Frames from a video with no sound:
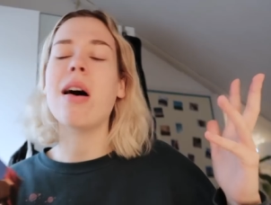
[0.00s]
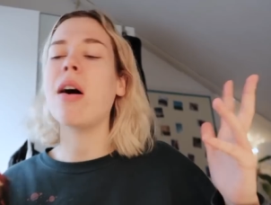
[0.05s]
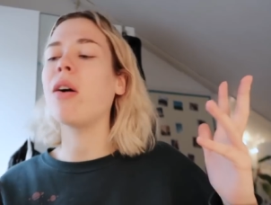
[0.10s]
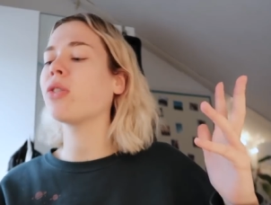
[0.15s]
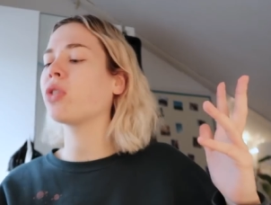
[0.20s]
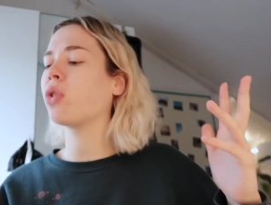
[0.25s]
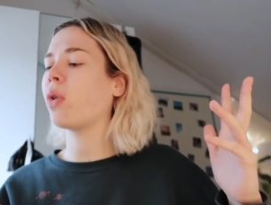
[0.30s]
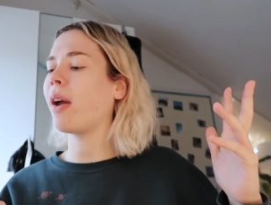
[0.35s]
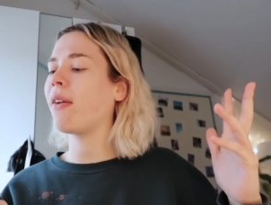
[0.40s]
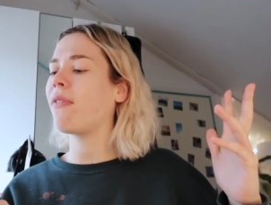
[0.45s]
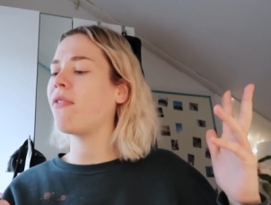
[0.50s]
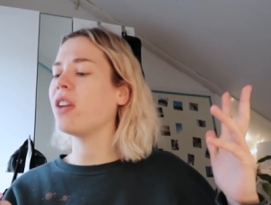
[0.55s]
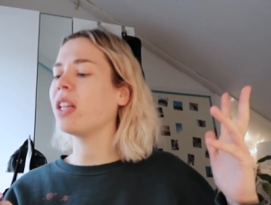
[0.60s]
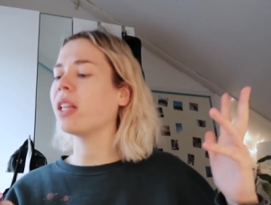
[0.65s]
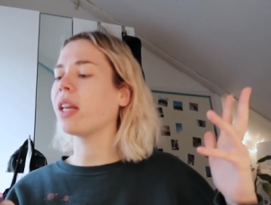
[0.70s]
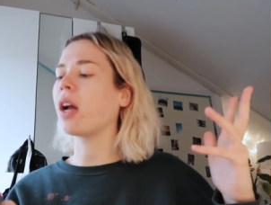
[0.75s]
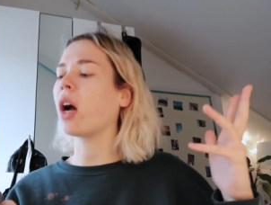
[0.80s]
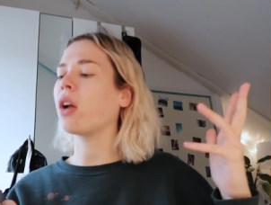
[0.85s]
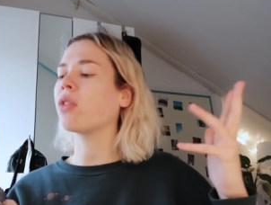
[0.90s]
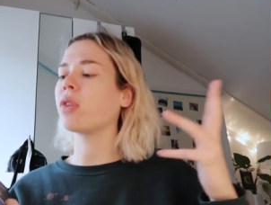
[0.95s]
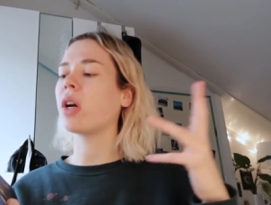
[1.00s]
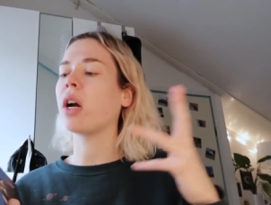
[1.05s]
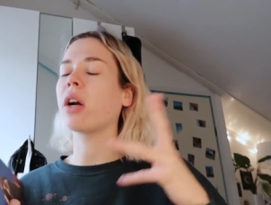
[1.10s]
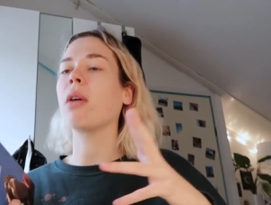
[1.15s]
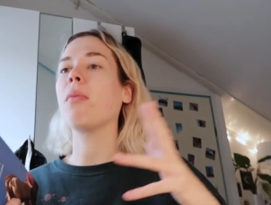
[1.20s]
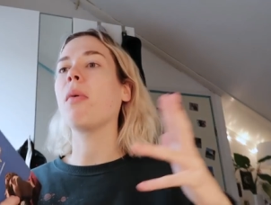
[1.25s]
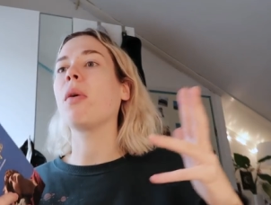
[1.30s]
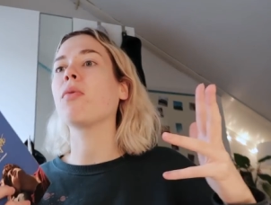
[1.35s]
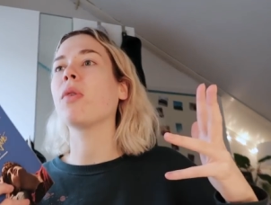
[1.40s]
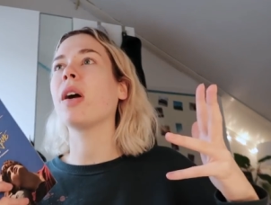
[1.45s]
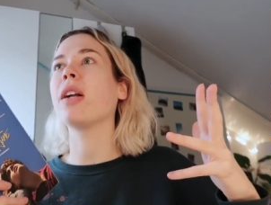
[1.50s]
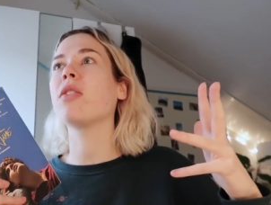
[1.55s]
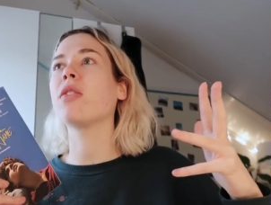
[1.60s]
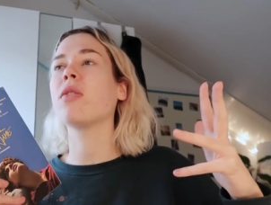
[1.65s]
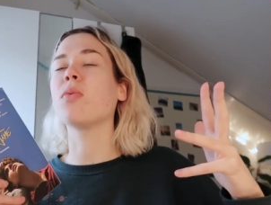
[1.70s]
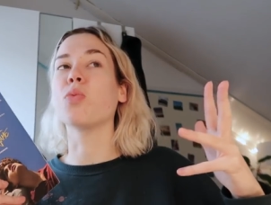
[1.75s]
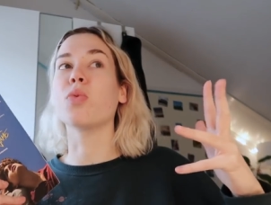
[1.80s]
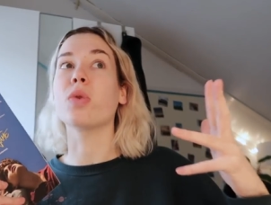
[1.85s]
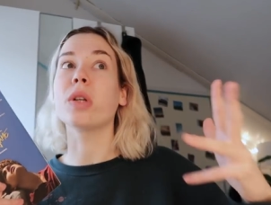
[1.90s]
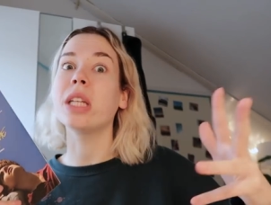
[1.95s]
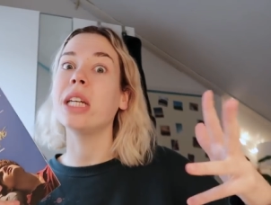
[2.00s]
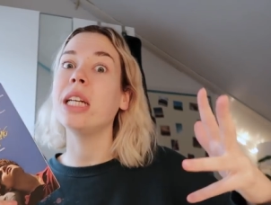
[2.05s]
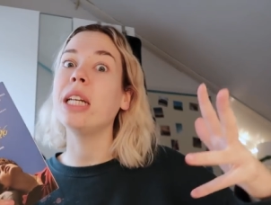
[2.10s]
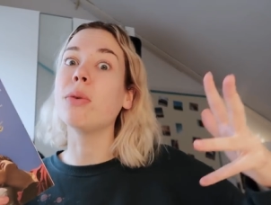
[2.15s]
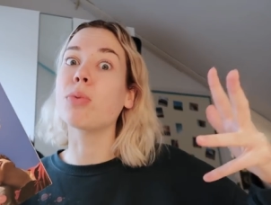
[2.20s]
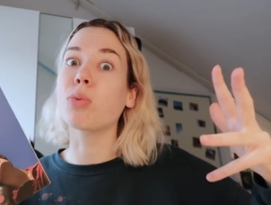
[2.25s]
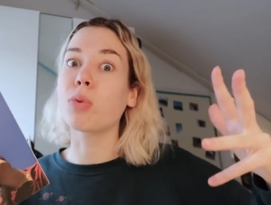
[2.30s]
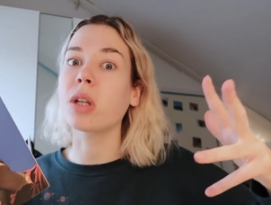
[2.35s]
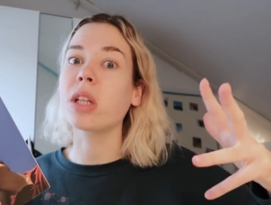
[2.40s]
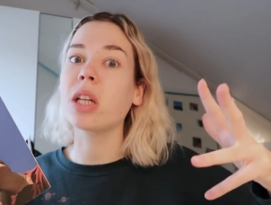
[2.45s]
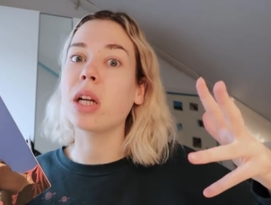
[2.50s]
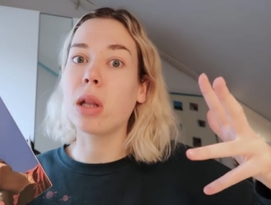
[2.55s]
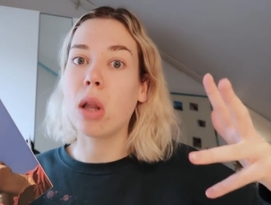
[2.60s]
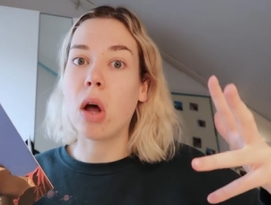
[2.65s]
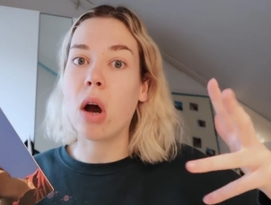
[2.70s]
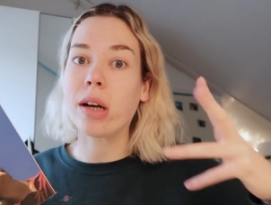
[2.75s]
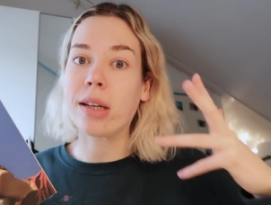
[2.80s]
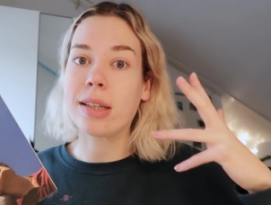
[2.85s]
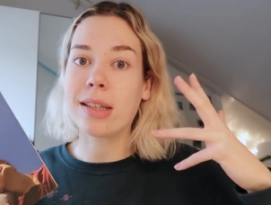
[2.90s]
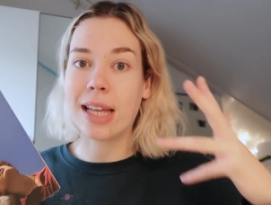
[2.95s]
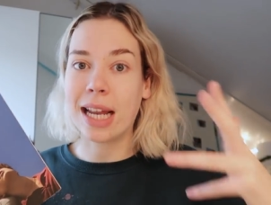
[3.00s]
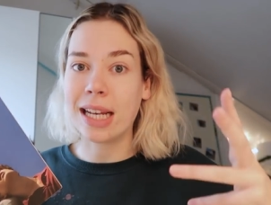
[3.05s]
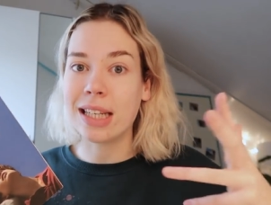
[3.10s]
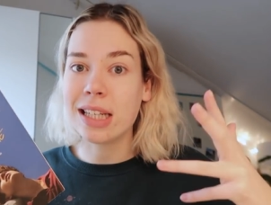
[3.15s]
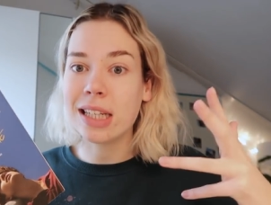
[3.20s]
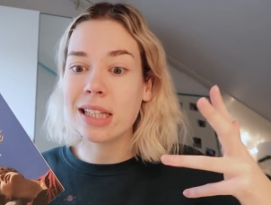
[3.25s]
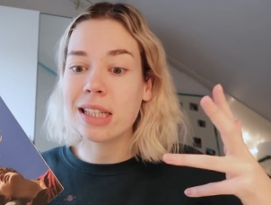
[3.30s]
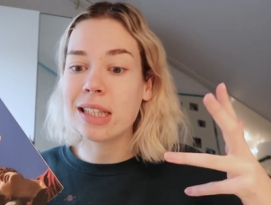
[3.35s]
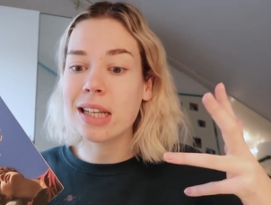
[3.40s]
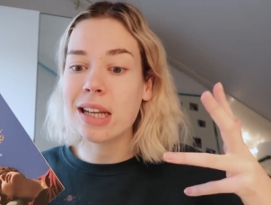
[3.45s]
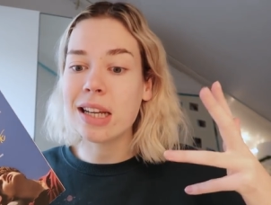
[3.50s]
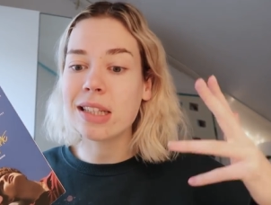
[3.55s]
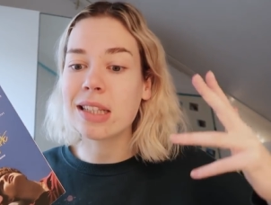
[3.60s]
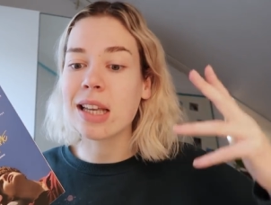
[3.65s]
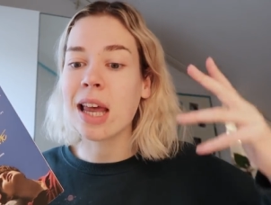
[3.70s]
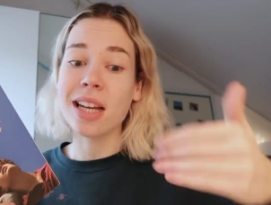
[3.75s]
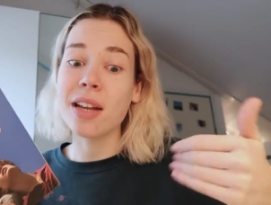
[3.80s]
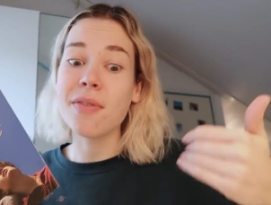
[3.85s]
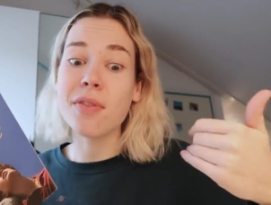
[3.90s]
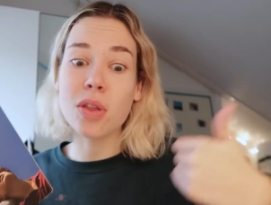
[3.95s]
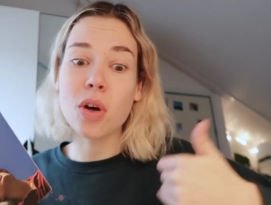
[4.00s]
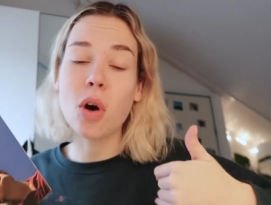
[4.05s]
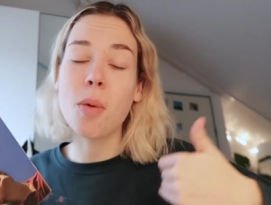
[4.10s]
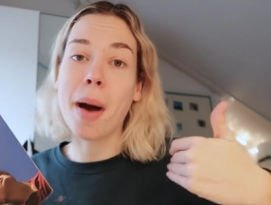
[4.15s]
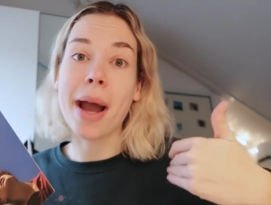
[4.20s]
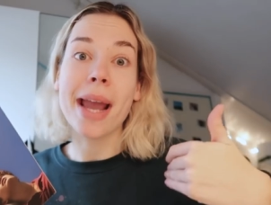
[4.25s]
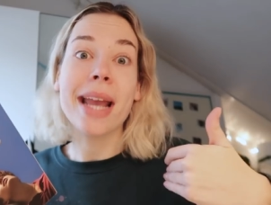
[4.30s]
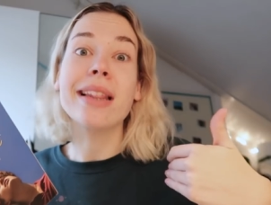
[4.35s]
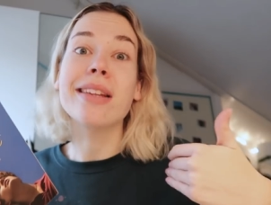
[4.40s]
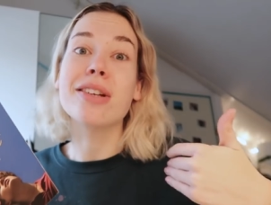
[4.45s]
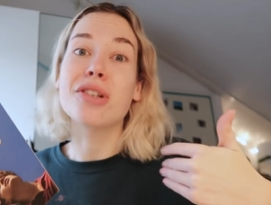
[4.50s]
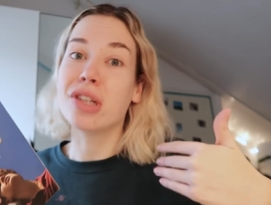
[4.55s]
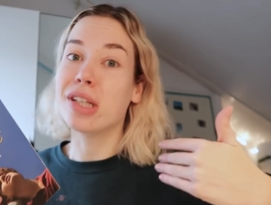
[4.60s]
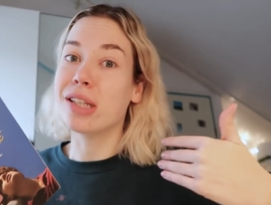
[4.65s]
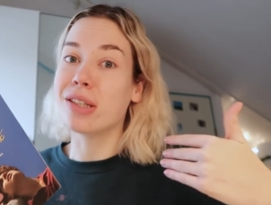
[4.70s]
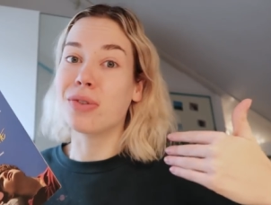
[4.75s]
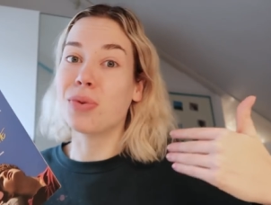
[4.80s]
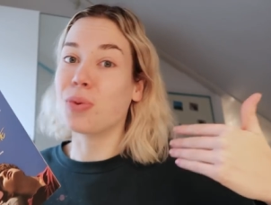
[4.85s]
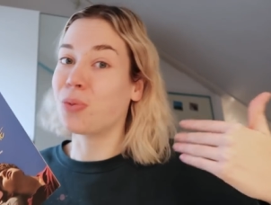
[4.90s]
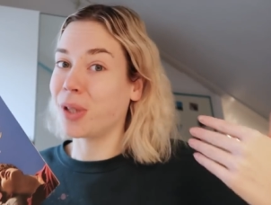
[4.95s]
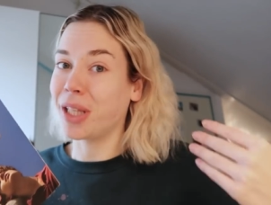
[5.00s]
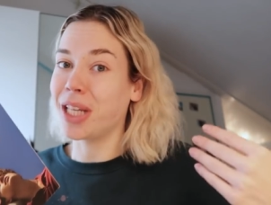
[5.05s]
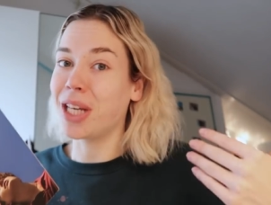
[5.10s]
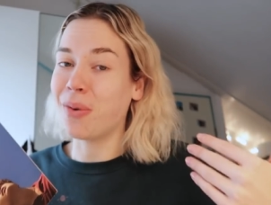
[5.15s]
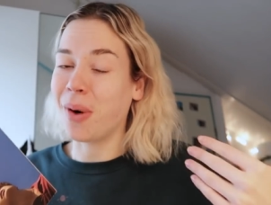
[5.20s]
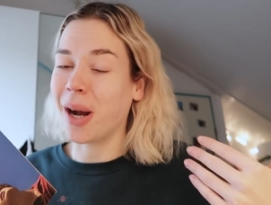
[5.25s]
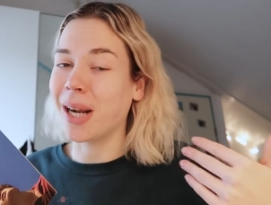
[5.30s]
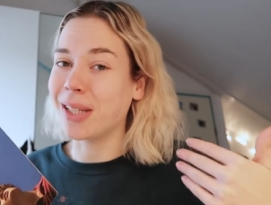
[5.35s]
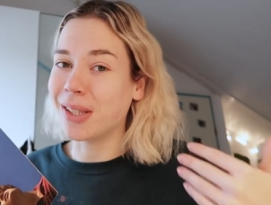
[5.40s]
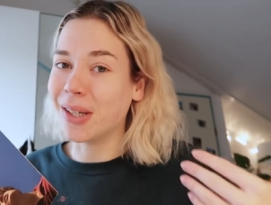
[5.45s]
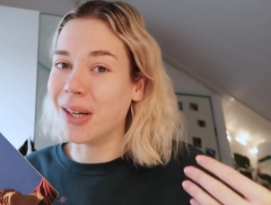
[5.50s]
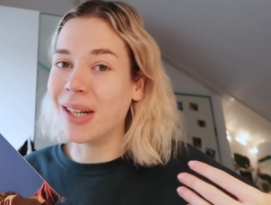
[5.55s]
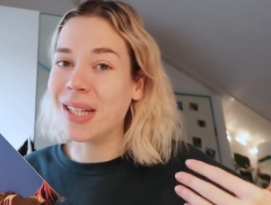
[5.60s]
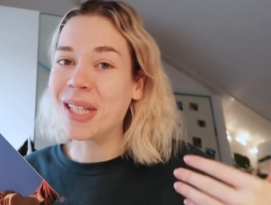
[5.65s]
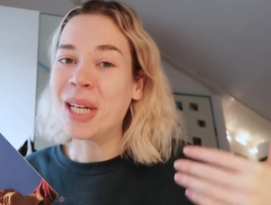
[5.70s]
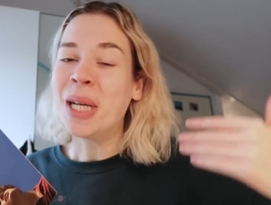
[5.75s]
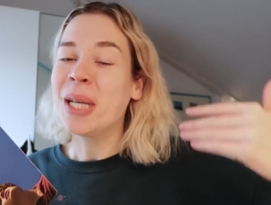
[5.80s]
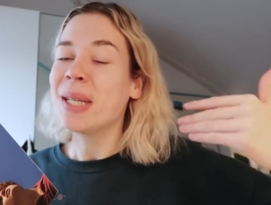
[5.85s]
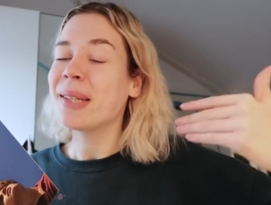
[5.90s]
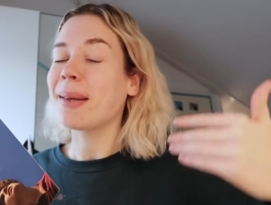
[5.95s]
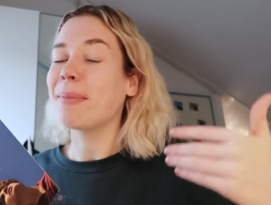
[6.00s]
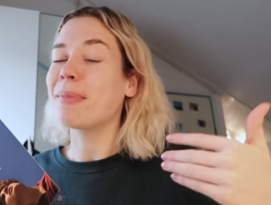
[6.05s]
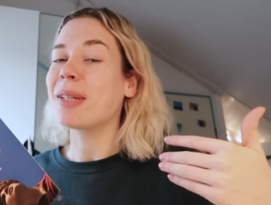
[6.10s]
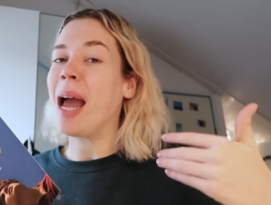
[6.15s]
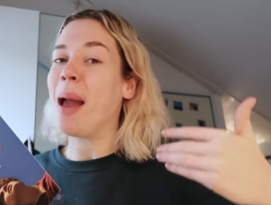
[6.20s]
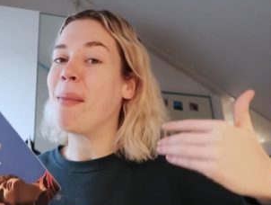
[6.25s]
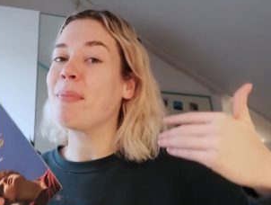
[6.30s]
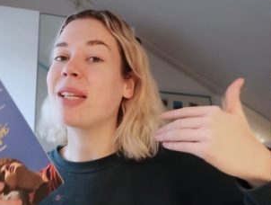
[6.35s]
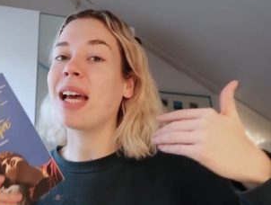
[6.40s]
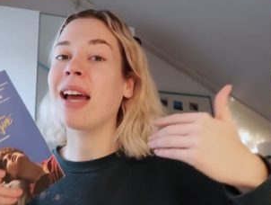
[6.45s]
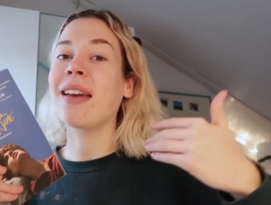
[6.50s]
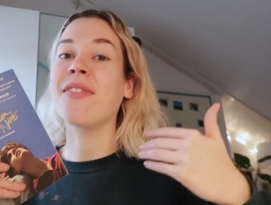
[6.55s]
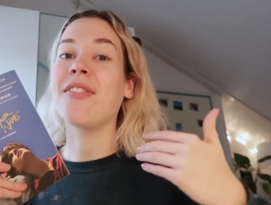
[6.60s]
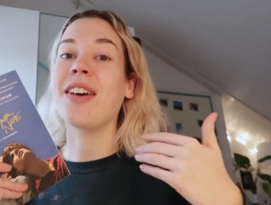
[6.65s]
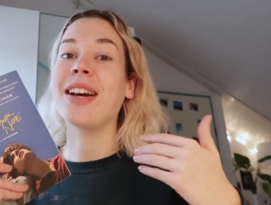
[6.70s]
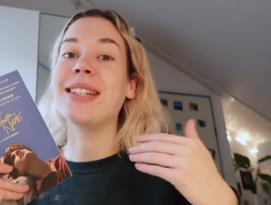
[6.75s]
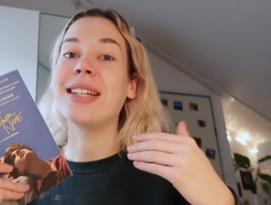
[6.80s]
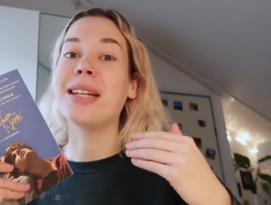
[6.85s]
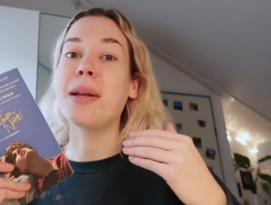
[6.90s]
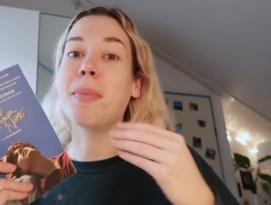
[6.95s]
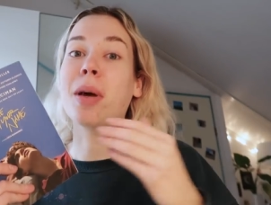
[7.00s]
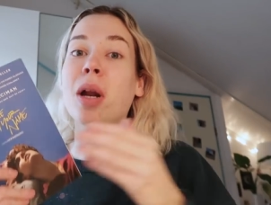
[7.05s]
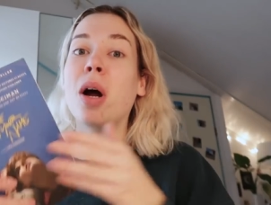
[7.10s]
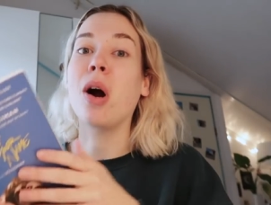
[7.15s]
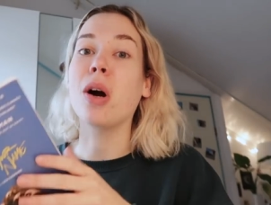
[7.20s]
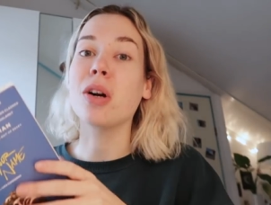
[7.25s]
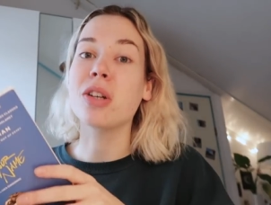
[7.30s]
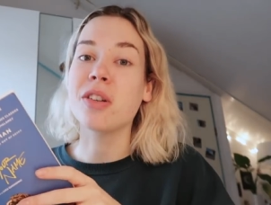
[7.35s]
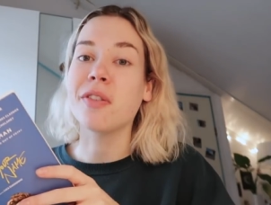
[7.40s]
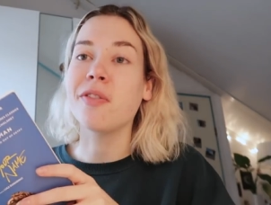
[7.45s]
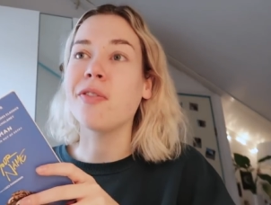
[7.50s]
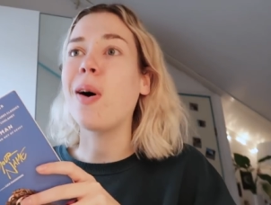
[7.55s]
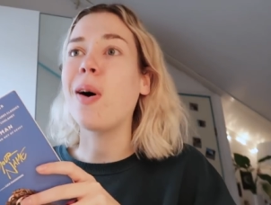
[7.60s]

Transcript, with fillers: Also, I feel like Andre Aciman writes really, really long sentences and even though my English is really quite good, sometimes I find it a bit hard to